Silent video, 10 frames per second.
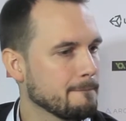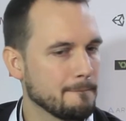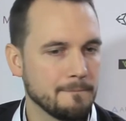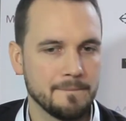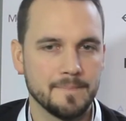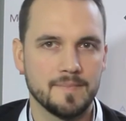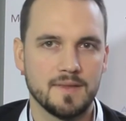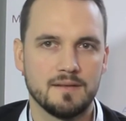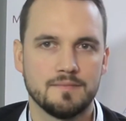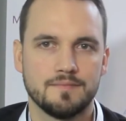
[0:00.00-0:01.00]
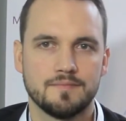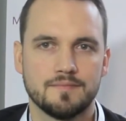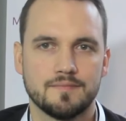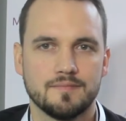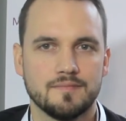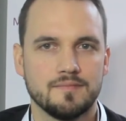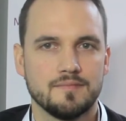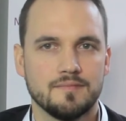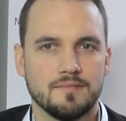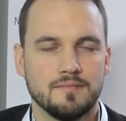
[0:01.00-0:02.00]

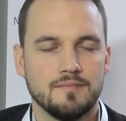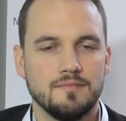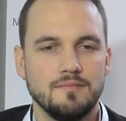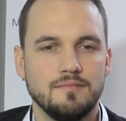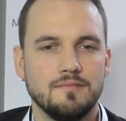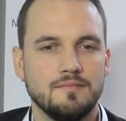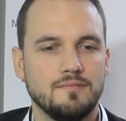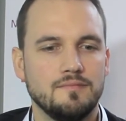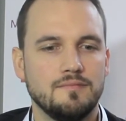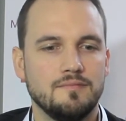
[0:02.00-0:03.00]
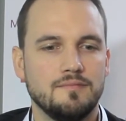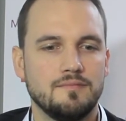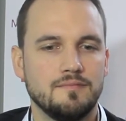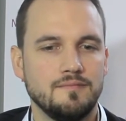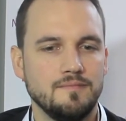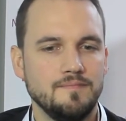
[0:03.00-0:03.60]
This person isn't speaking.